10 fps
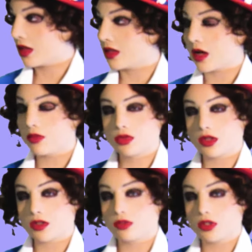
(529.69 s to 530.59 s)
and that was
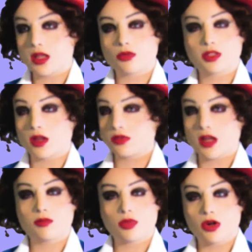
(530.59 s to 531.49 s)
wonderful, and we'd love to
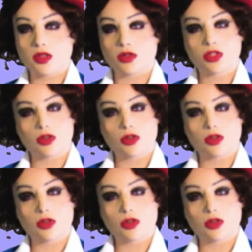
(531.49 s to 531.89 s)
have more of those.